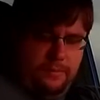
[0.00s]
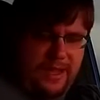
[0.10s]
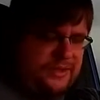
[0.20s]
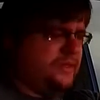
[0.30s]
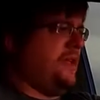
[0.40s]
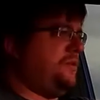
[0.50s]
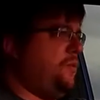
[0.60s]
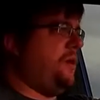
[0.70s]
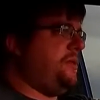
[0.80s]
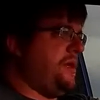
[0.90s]
that's that's
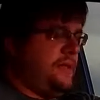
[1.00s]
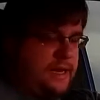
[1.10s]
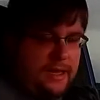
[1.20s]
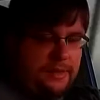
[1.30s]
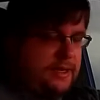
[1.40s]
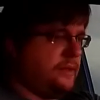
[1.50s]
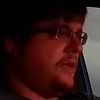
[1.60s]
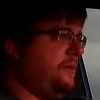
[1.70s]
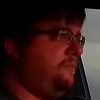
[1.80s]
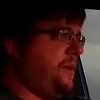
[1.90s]
one thing that I think
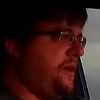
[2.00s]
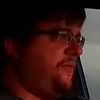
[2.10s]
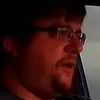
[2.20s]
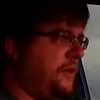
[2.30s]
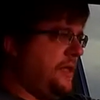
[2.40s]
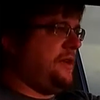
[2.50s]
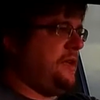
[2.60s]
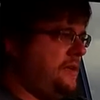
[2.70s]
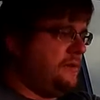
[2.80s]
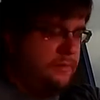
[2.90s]
that by default they did